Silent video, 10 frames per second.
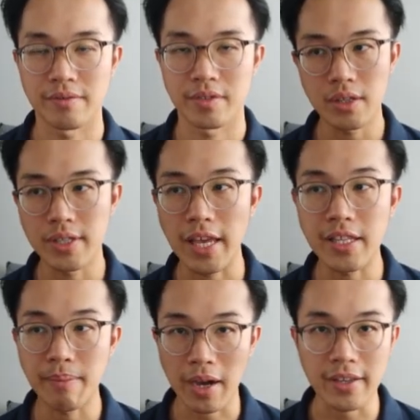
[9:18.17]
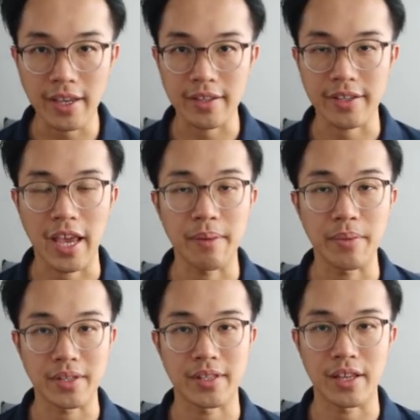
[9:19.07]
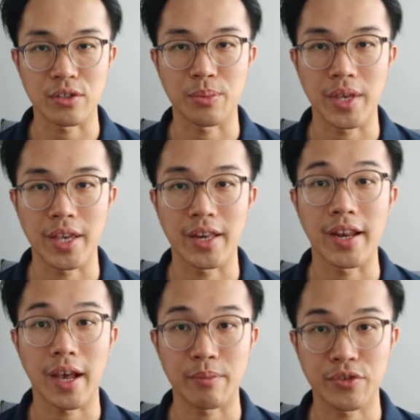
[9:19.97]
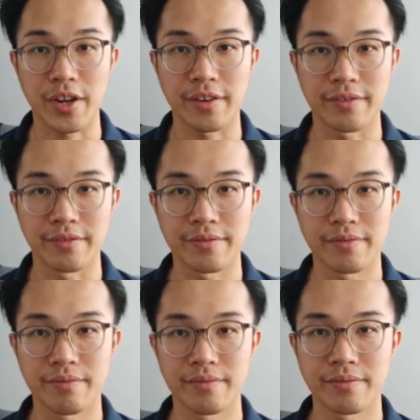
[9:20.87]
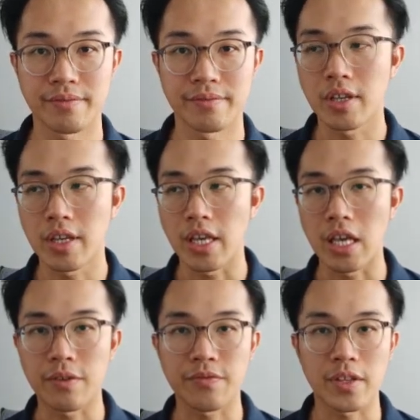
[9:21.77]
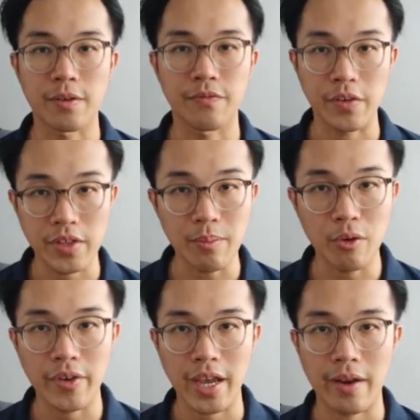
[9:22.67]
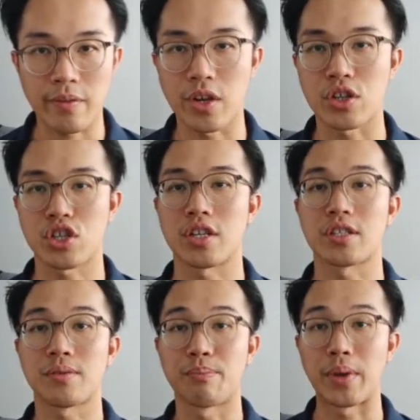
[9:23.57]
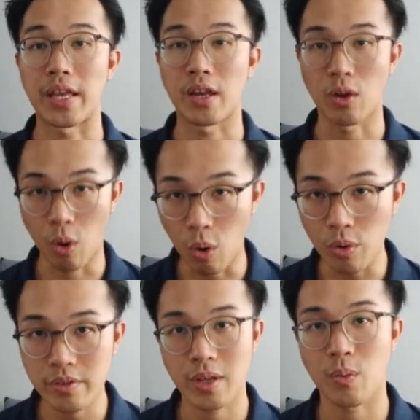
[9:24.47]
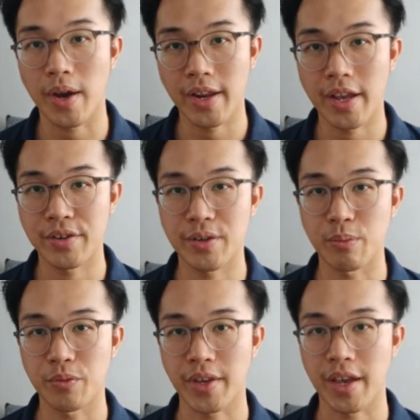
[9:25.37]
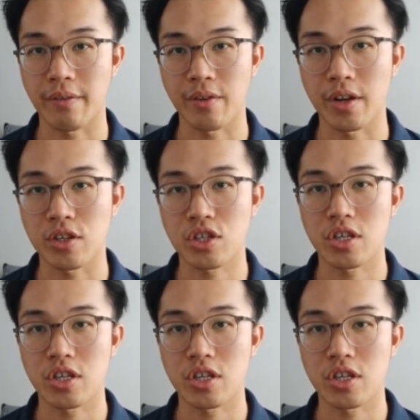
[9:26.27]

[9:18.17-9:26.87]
then the market can be said to be in an uptrend. If the 50 moving average is below the 100 moving average,